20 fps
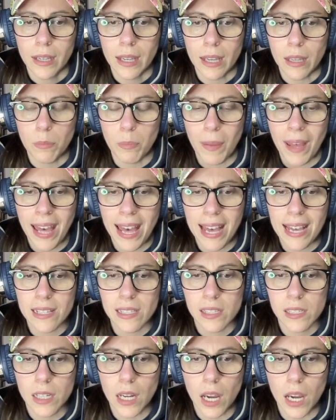and
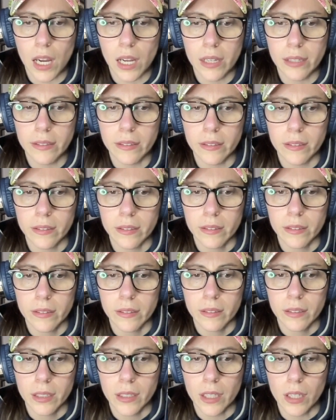passed on,
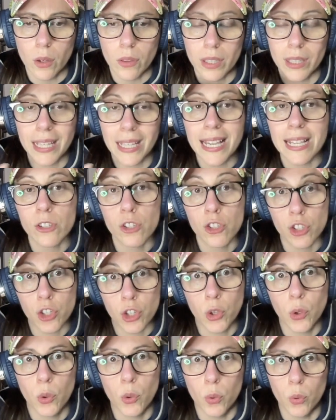you know, the last
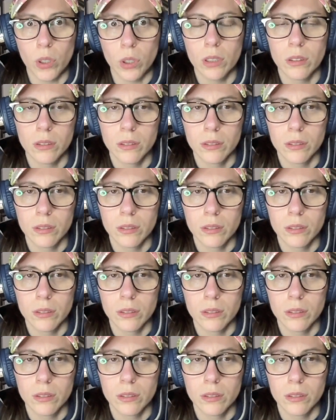two